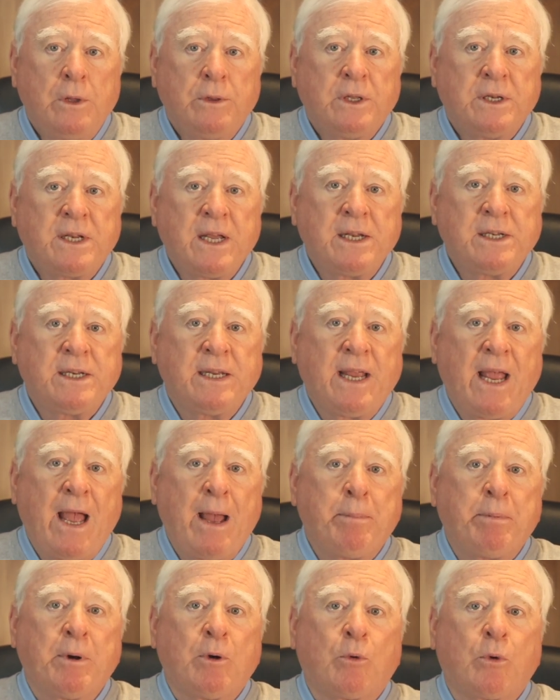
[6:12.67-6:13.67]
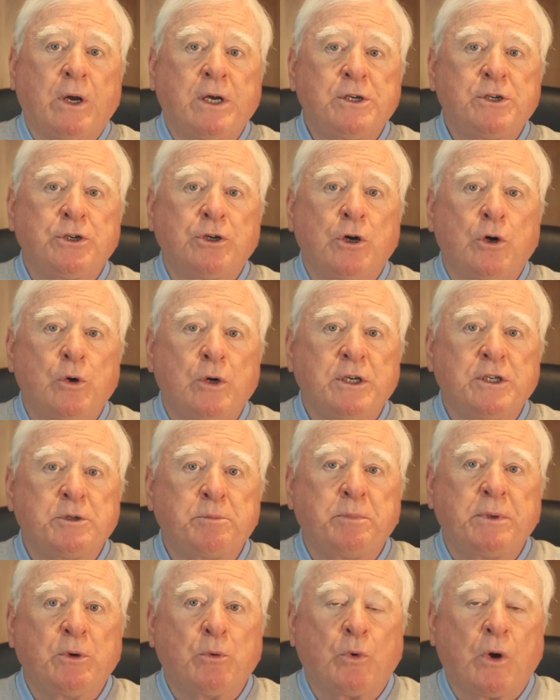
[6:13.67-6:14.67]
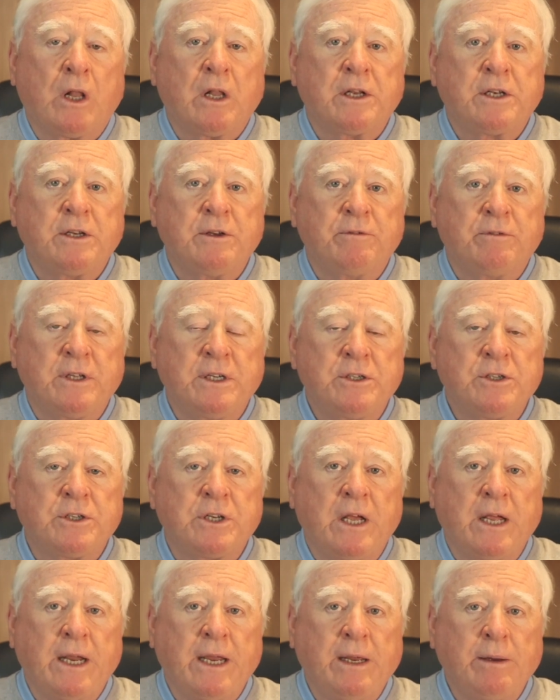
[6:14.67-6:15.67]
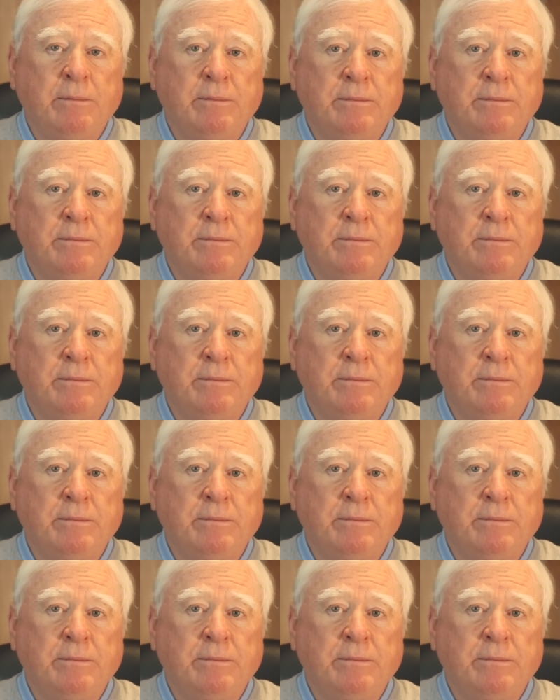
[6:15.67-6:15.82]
The debt to capital ratio has been relatively steady.